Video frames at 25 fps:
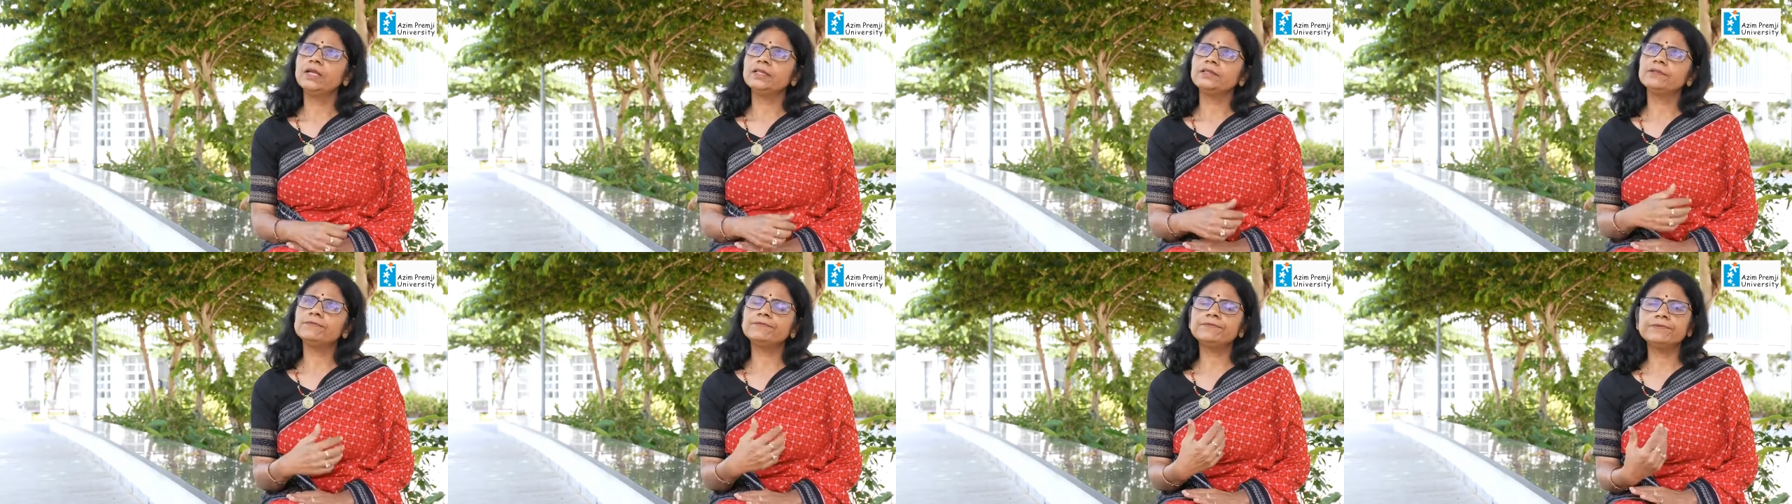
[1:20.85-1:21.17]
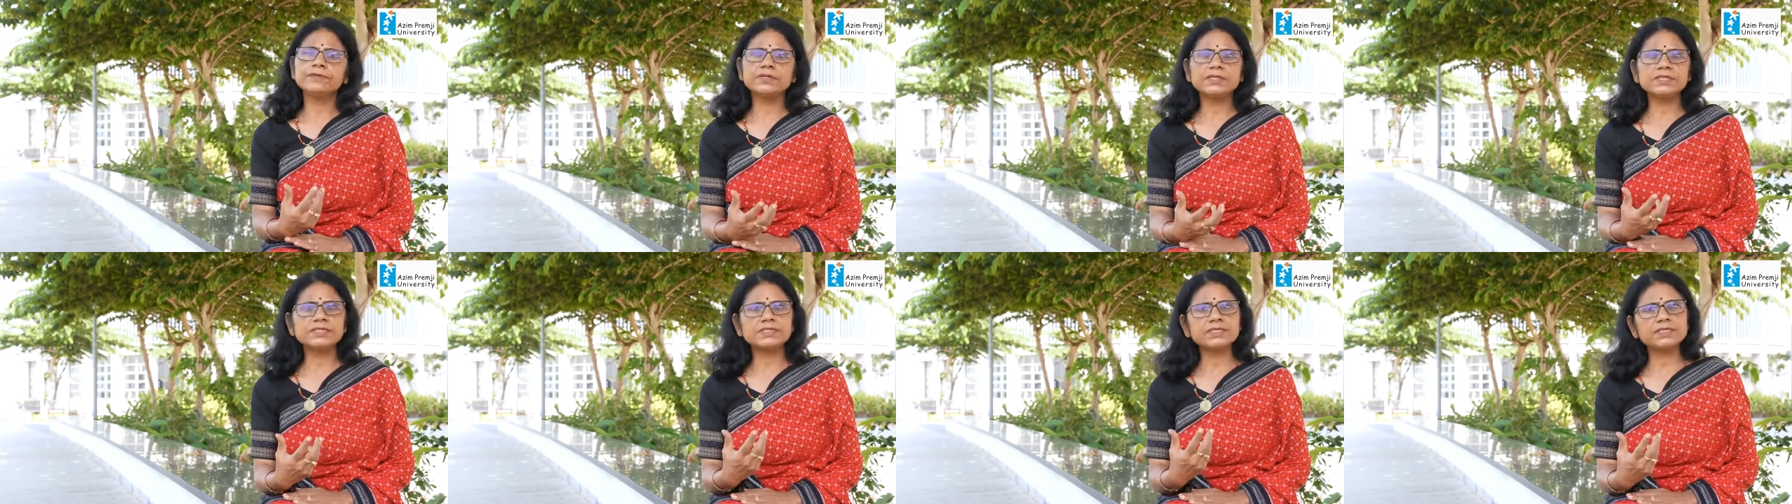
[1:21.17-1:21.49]
The
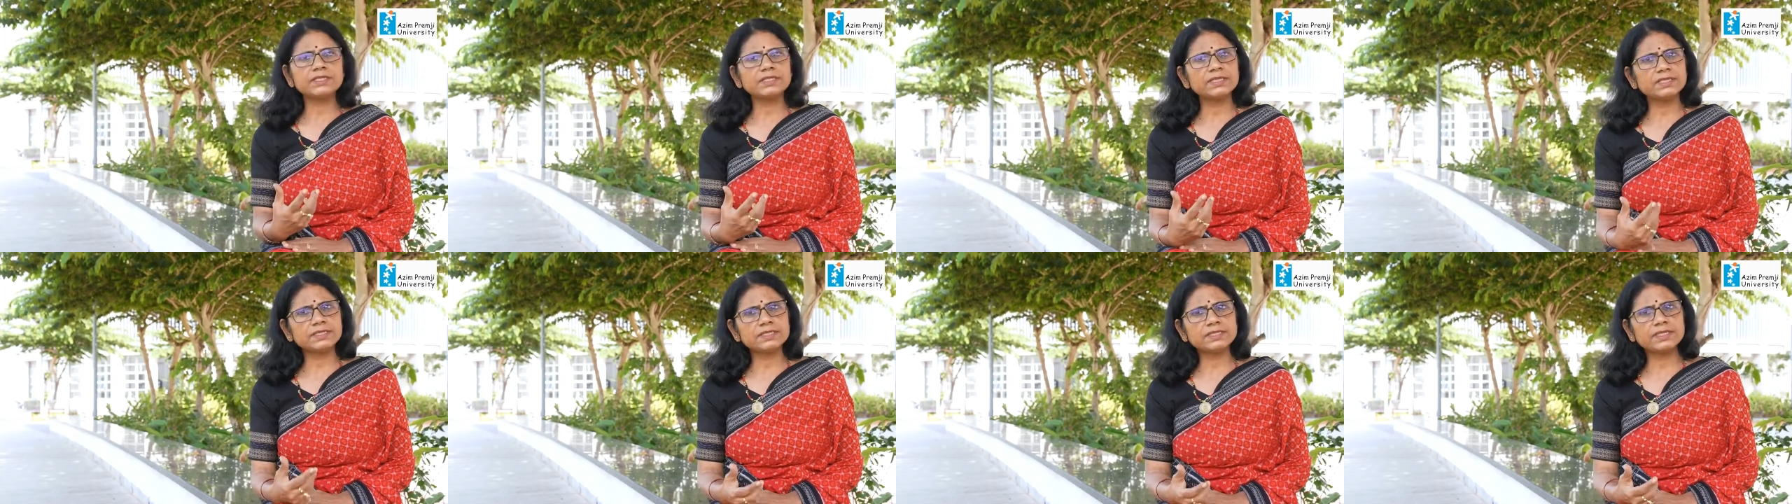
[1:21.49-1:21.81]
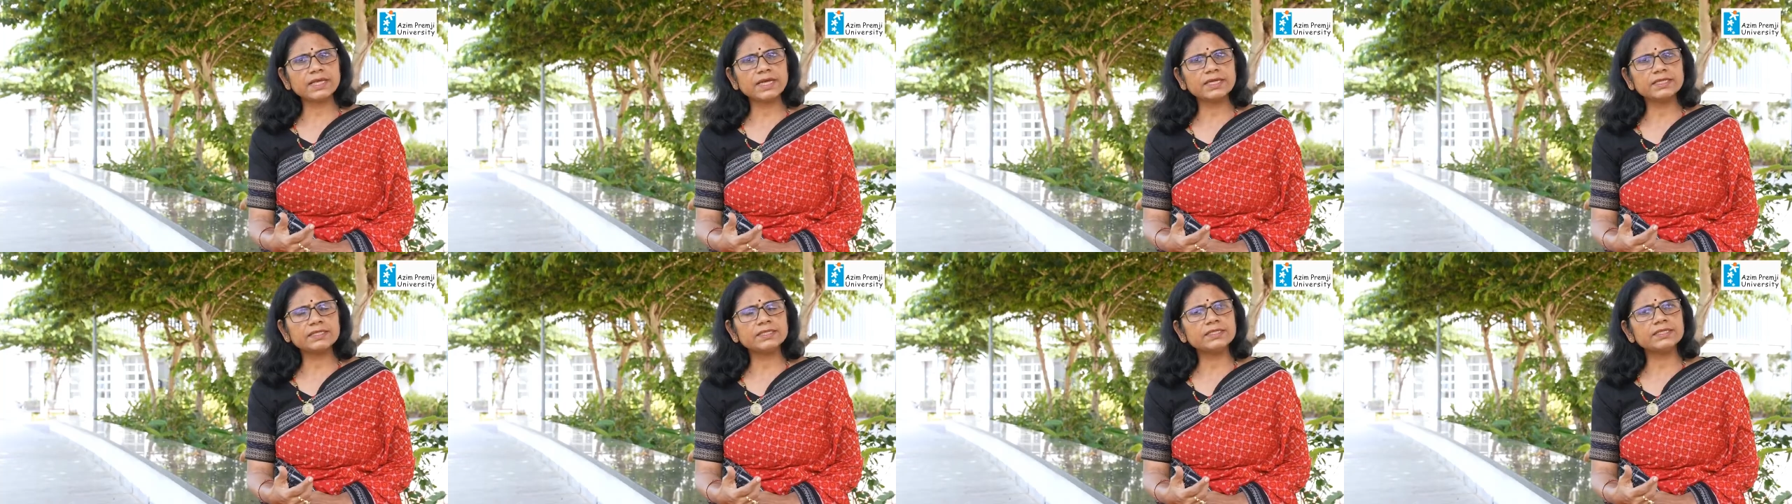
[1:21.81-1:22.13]
first is
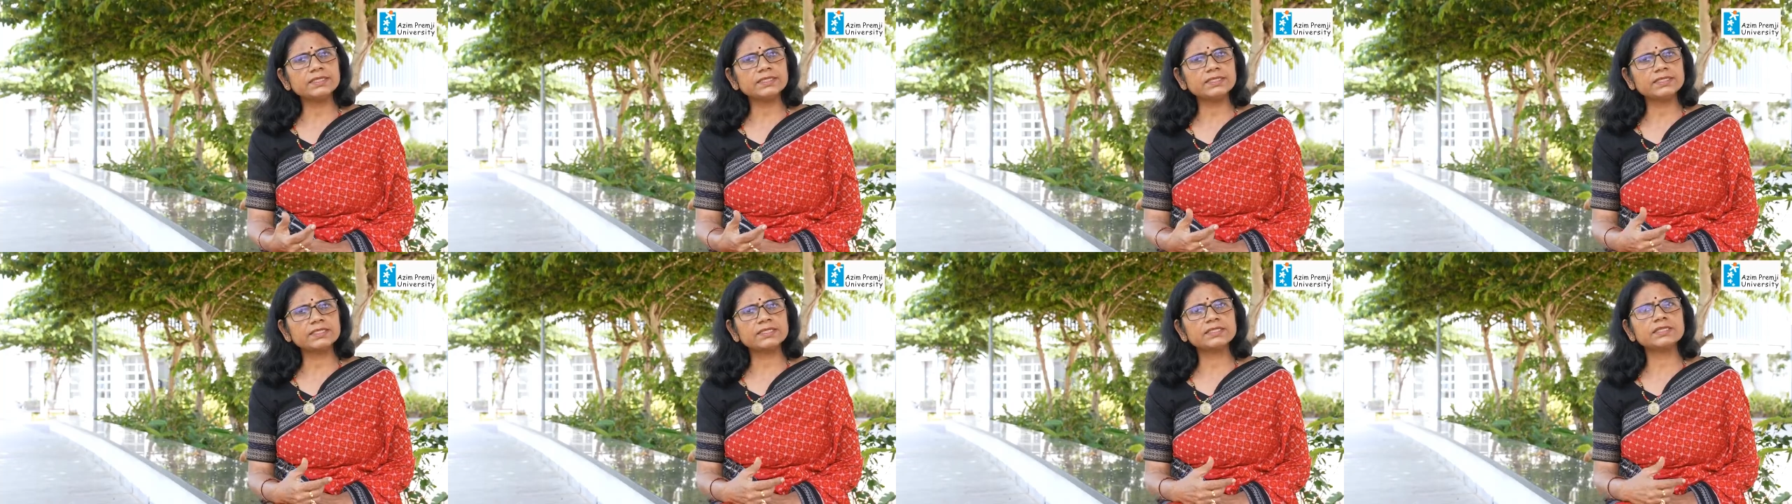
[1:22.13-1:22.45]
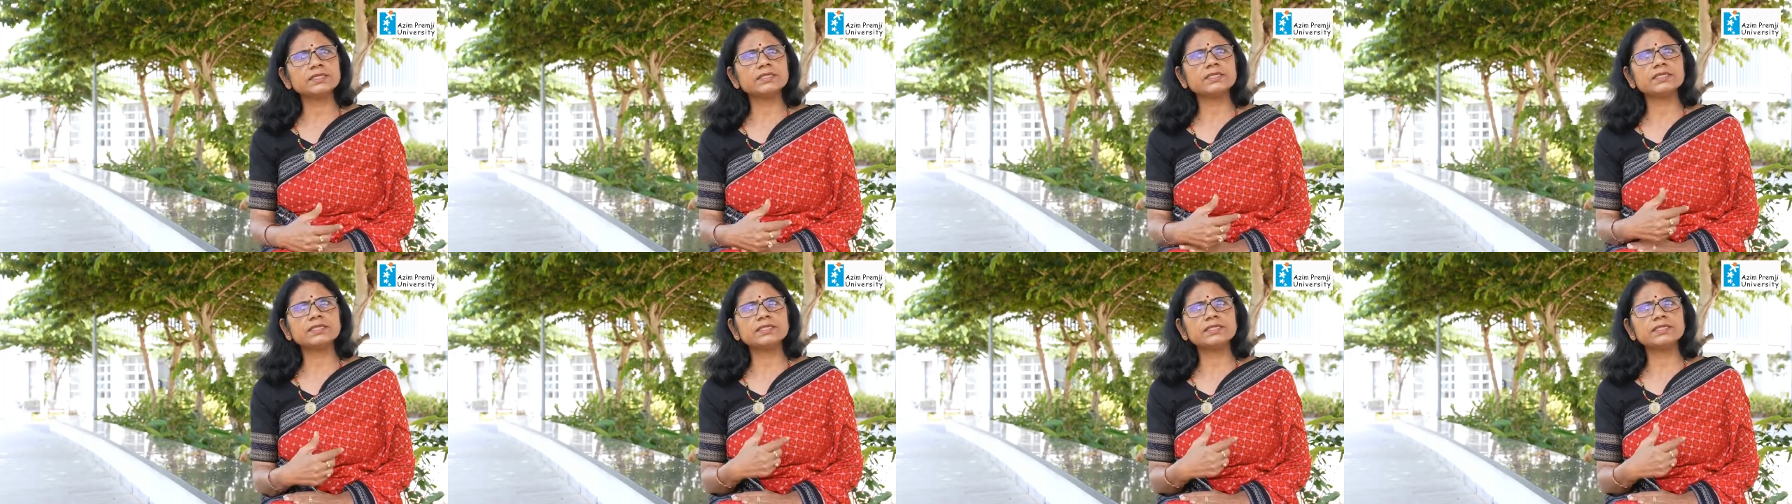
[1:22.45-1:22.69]
that it,